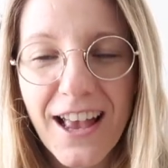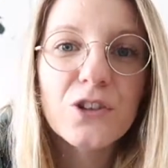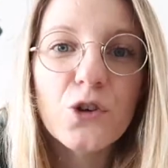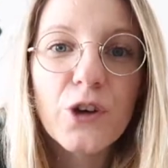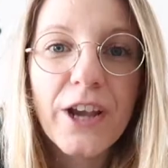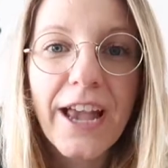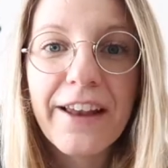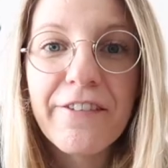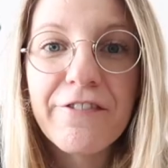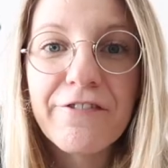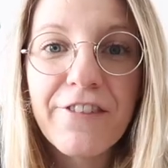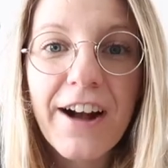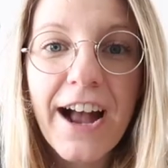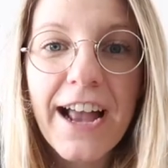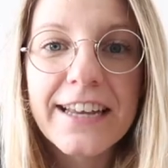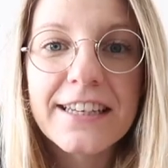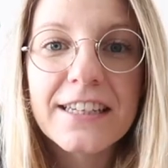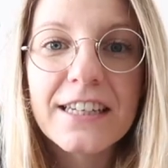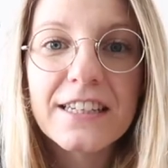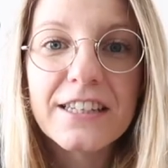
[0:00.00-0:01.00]
You can
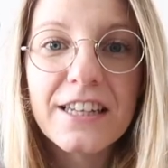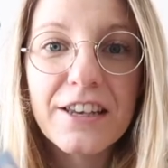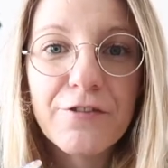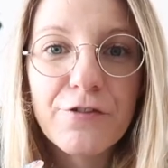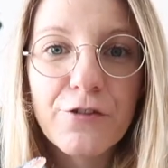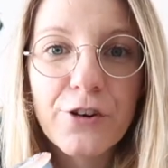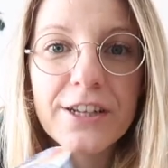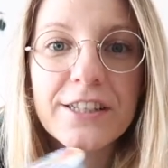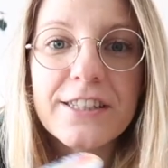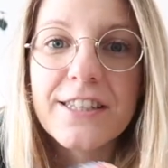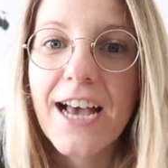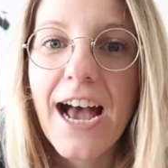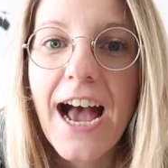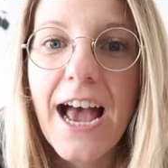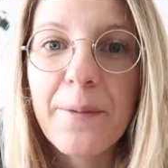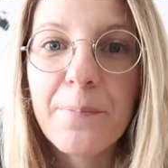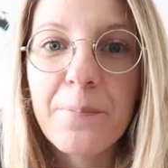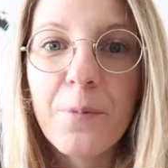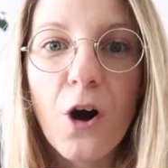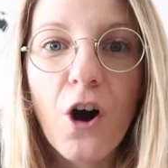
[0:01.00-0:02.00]
find different
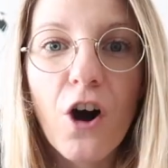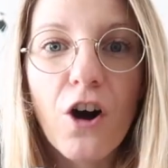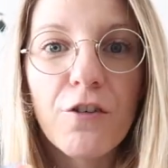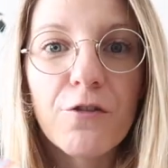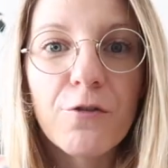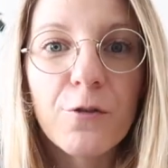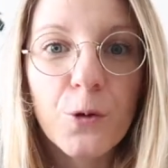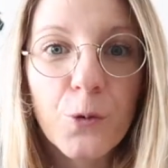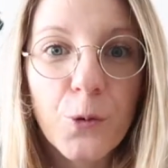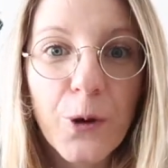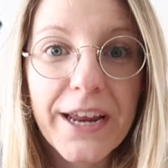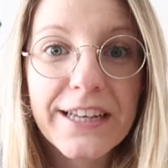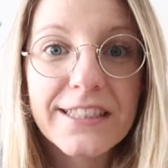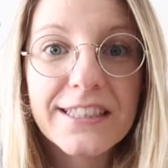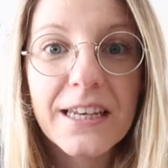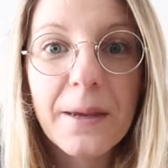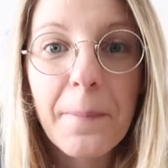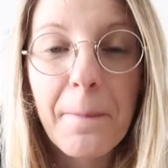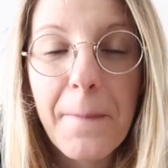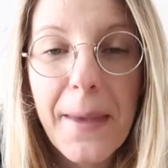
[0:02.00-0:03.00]
type of
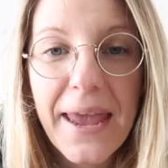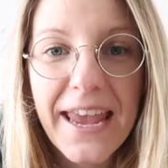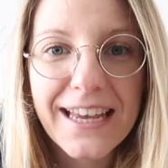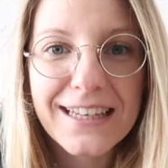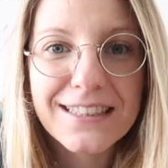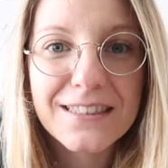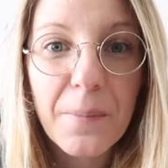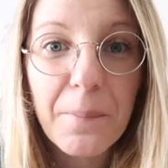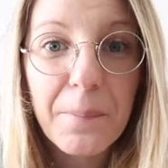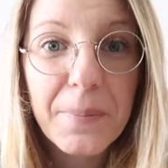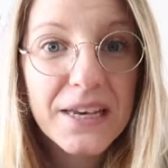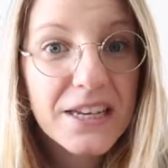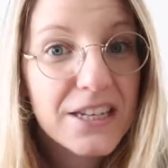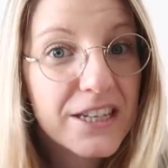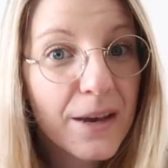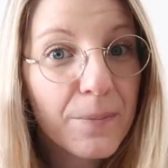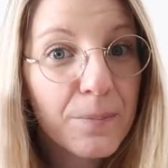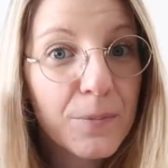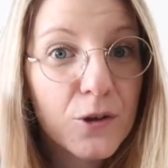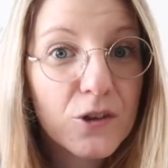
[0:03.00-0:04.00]
ready-made
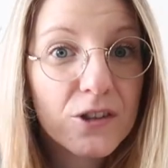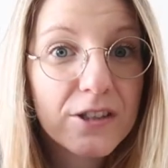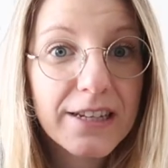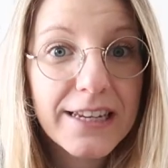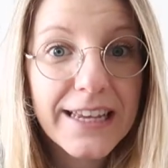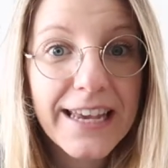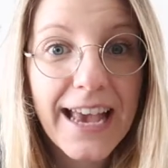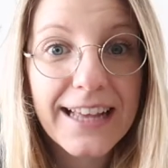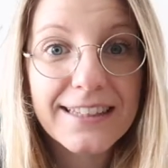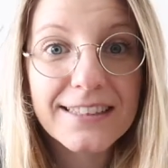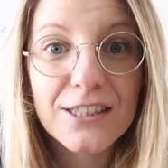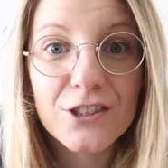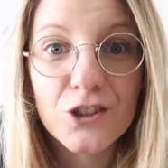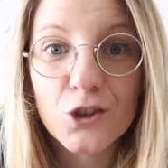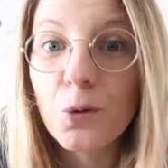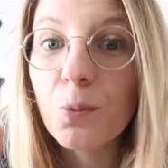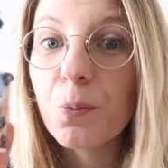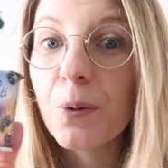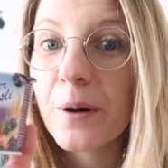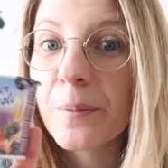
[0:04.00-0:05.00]
Bisham muesli at the
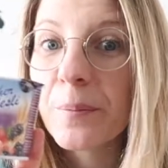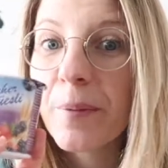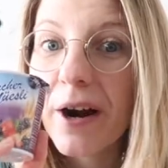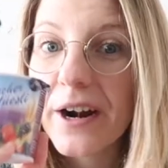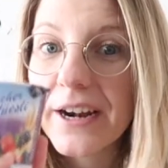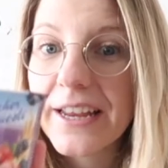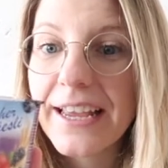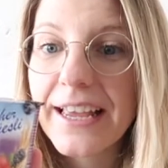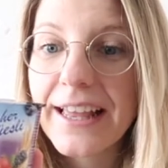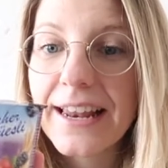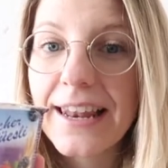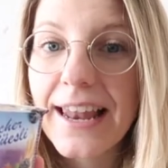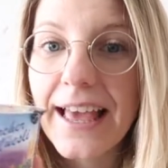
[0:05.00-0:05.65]
supermarket,